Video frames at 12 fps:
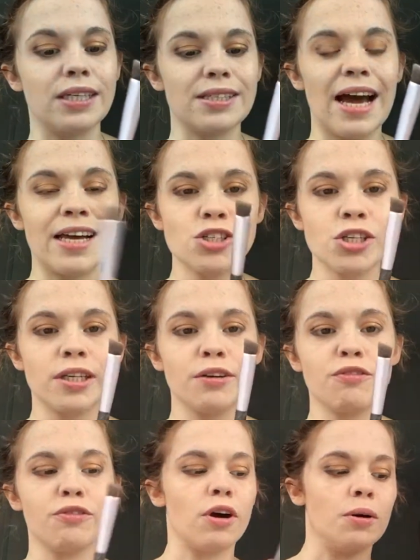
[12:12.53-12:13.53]
it's actually
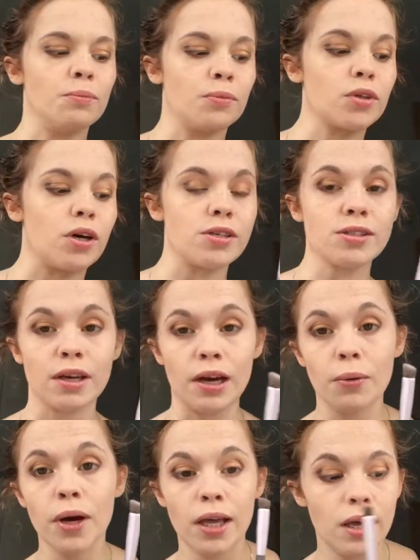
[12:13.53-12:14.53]
from Costco.